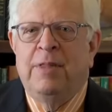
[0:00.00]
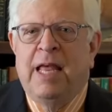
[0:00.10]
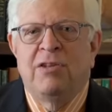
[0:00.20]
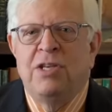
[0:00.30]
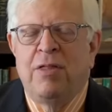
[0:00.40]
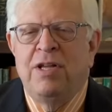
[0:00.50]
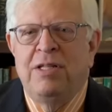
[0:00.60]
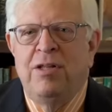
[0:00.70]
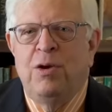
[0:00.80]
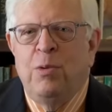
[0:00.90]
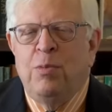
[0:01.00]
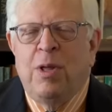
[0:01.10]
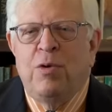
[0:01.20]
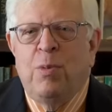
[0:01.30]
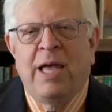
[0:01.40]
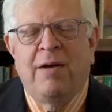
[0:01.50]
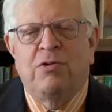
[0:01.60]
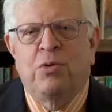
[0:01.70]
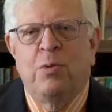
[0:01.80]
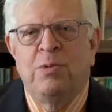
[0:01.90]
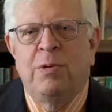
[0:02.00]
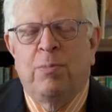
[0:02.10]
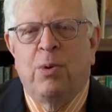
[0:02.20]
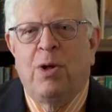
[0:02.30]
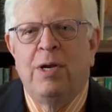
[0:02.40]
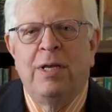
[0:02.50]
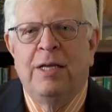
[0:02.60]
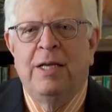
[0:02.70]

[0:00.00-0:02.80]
That has nothing to do with whether we have troops abroad.